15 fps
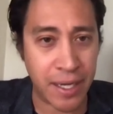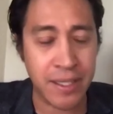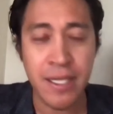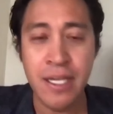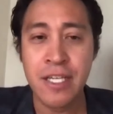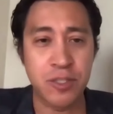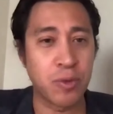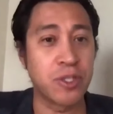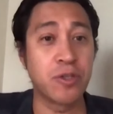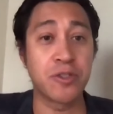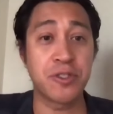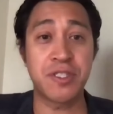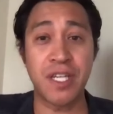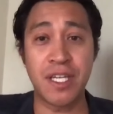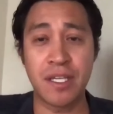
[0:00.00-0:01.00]
So you'll
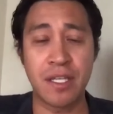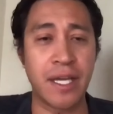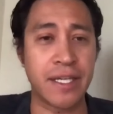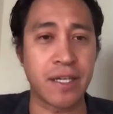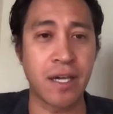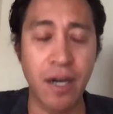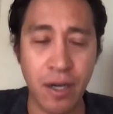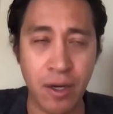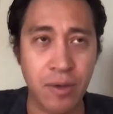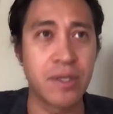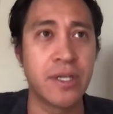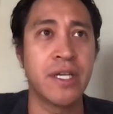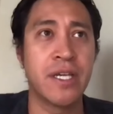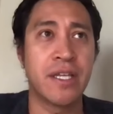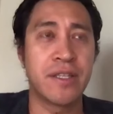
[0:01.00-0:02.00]
see that like, oh,
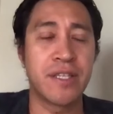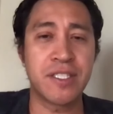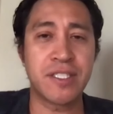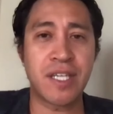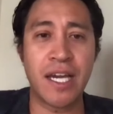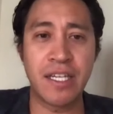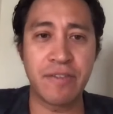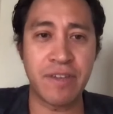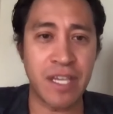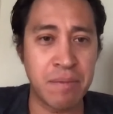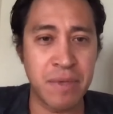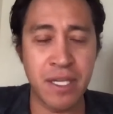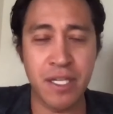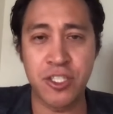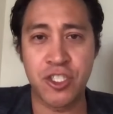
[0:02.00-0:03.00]
this kind of
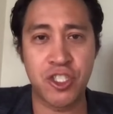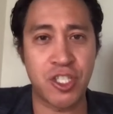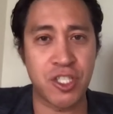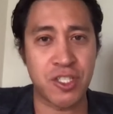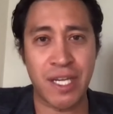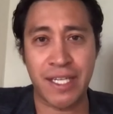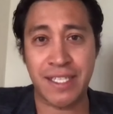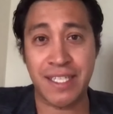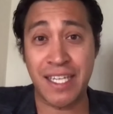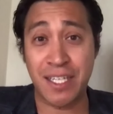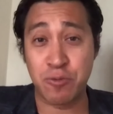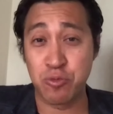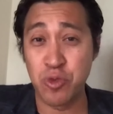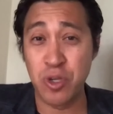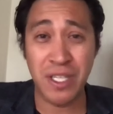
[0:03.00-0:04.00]
image is just like getting
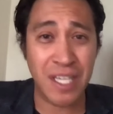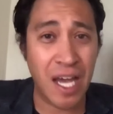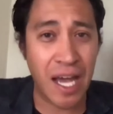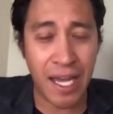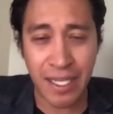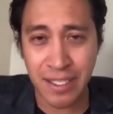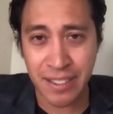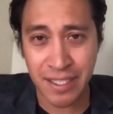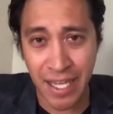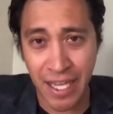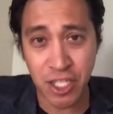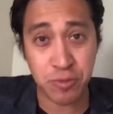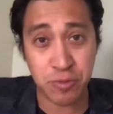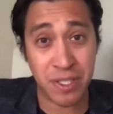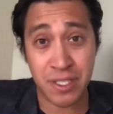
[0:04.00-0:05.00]
really high
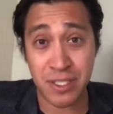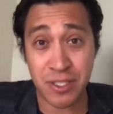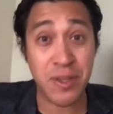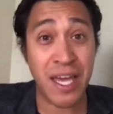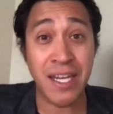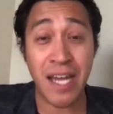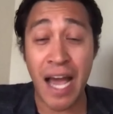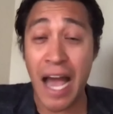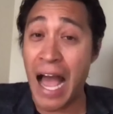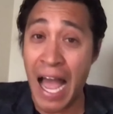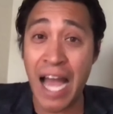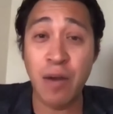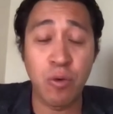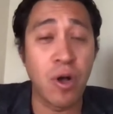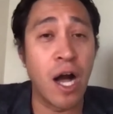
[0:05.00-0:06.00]
engagement. So then I
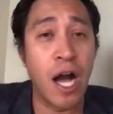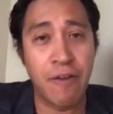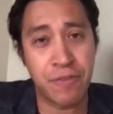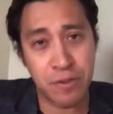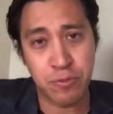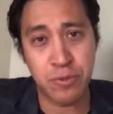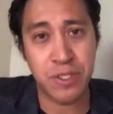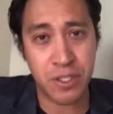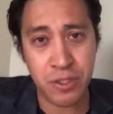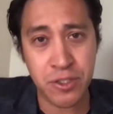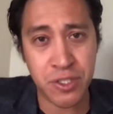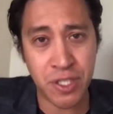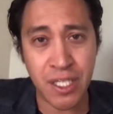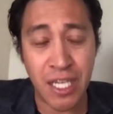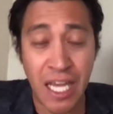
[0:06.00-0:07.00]
will often reuse
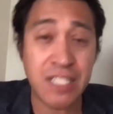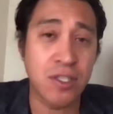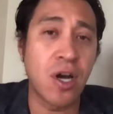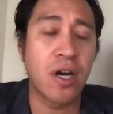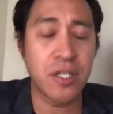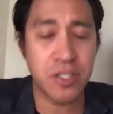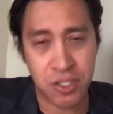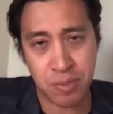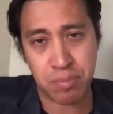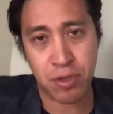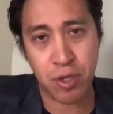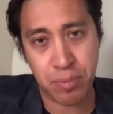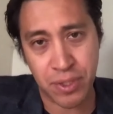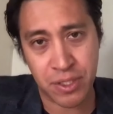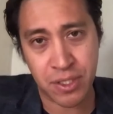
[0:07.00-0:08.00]
it as long as it's
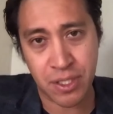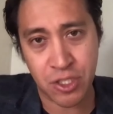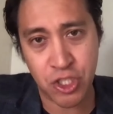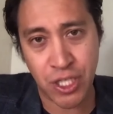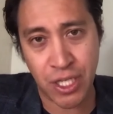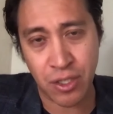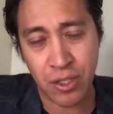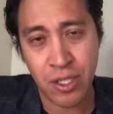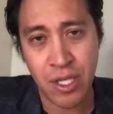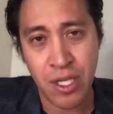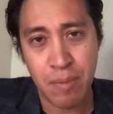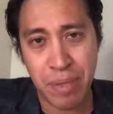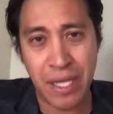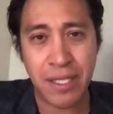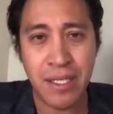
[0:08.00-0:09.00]
appropriate to the channel.
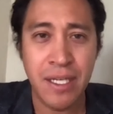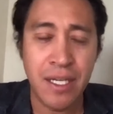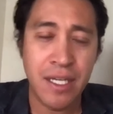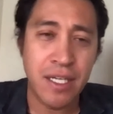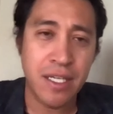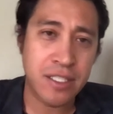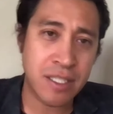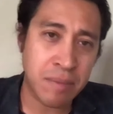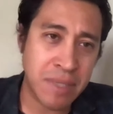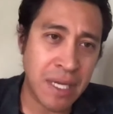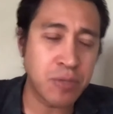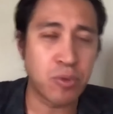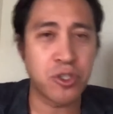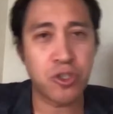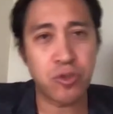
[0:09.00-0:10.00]
But sometimes we'll
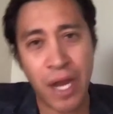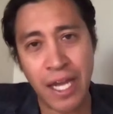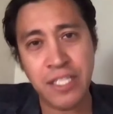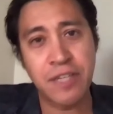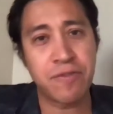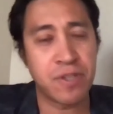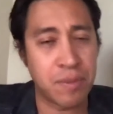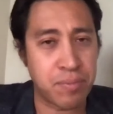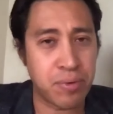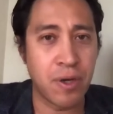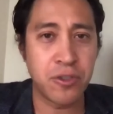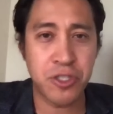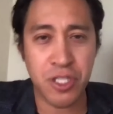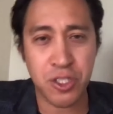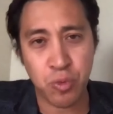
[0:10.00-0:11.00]
try different
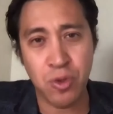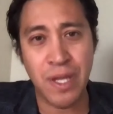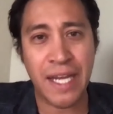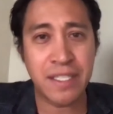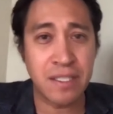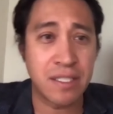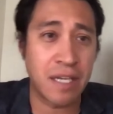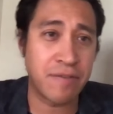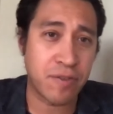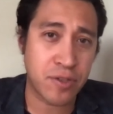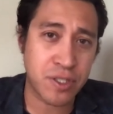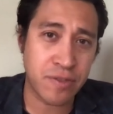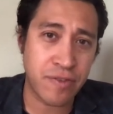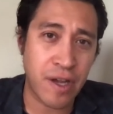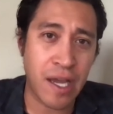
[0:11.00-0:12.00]
approaches. We'll like to
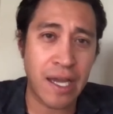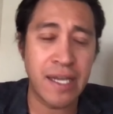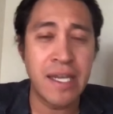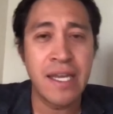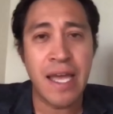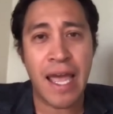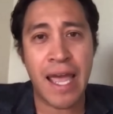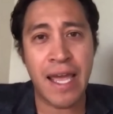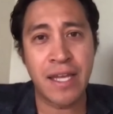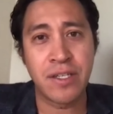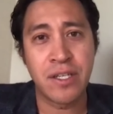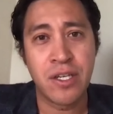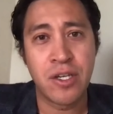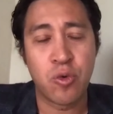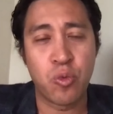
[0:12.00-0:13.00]
diversify, and
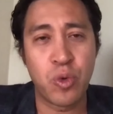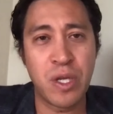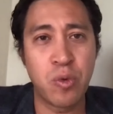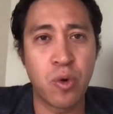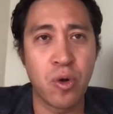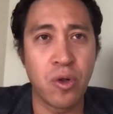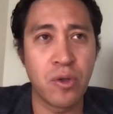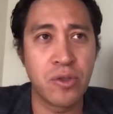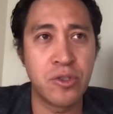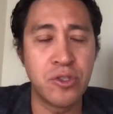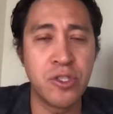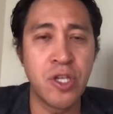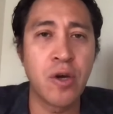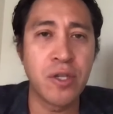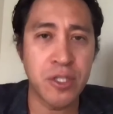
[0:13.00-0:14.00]
we will
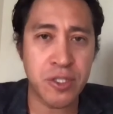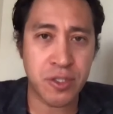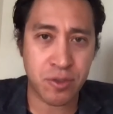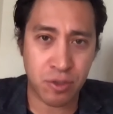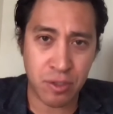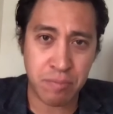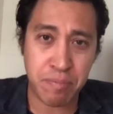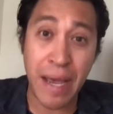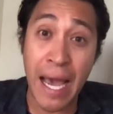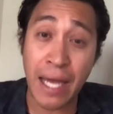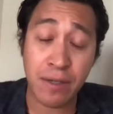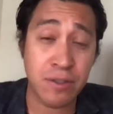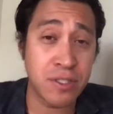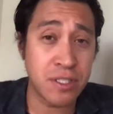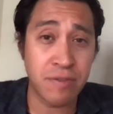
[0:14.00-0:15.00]
notice certain
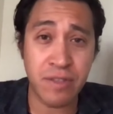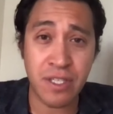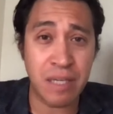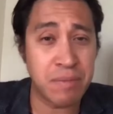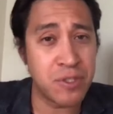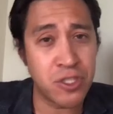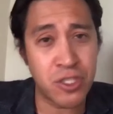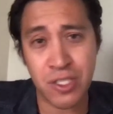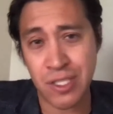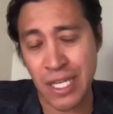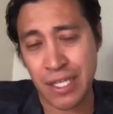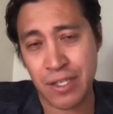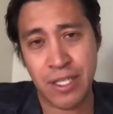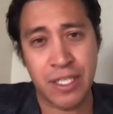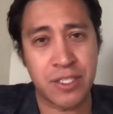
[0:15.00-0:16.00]
patterns of the images,
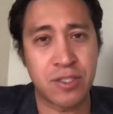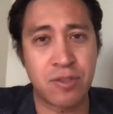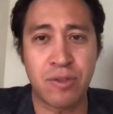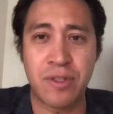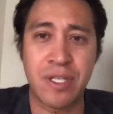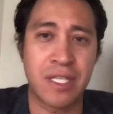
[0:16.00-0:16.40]
like certain things.